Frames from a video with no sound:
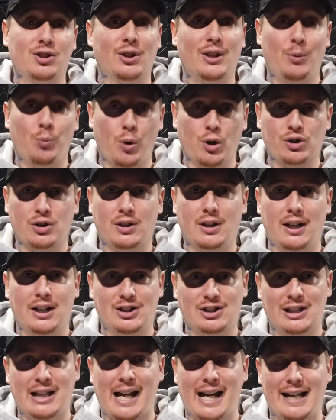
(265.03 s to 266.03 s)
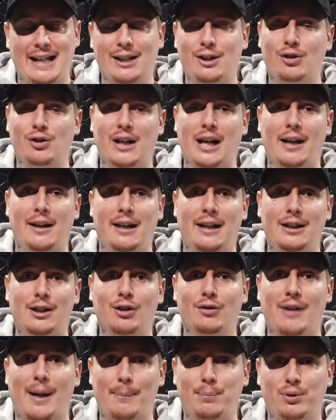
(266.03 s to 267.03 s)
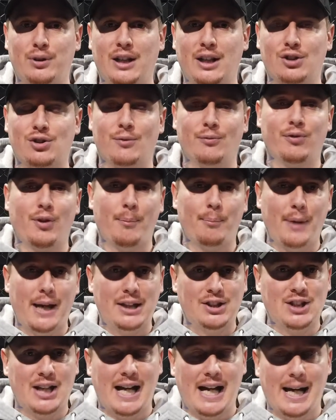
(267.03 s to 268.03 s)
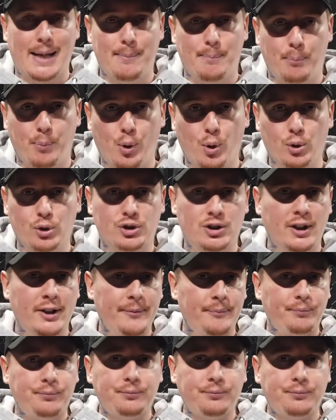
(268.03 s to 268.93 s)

So it was a slight incorrect prediction from Baze AI, but